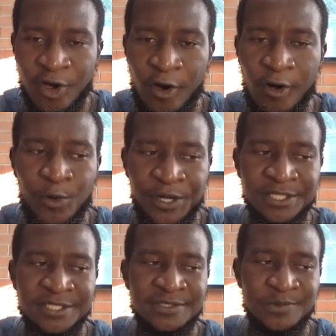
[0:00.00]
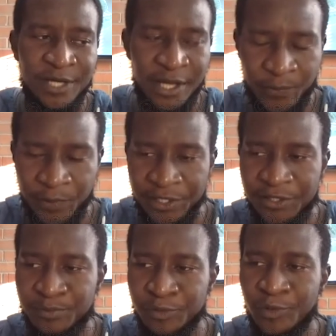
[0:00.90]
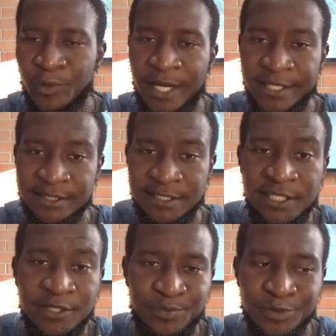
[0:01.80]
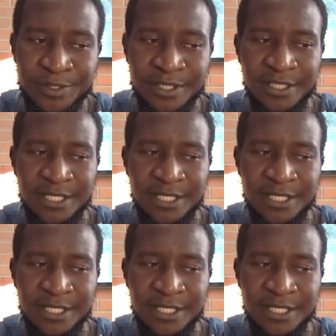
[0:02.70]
always when I read the book, when I see the book,